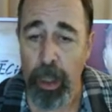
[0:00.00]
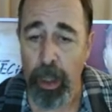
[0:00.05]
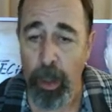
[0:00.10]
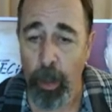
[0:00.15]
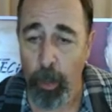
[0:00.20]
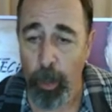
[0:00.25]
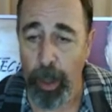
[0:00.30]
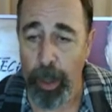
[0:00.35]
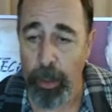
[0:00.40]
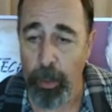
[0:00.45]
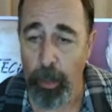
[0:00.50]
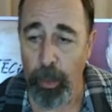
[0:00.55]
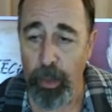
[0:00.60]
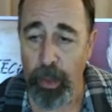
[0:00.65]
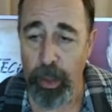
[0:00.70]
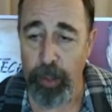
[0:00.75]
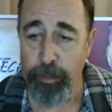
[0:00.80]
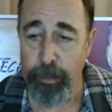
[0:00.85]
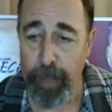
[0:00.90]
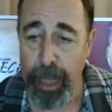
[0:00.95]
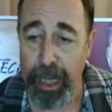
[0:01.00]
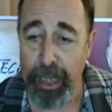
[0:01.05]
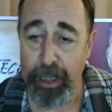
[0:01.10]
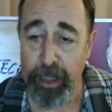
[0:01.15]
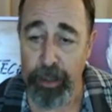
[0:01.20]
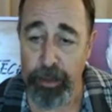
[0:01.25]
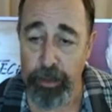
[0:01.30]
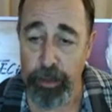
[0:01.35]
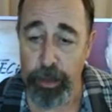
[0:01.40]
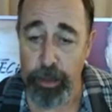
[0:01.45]
one order of
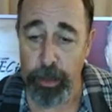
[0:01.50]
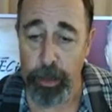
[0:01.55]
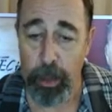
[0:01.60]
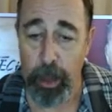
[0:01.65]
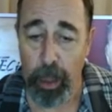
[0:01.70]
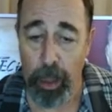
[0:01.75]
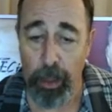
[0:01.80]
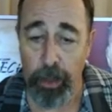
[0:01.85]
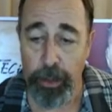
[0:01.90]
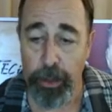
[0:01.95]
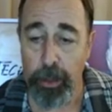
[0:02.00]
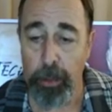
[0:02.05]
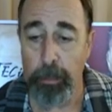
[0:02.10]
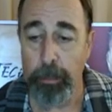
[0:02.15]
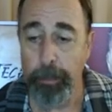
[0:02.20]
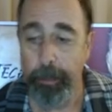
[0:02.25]
magnitude larger.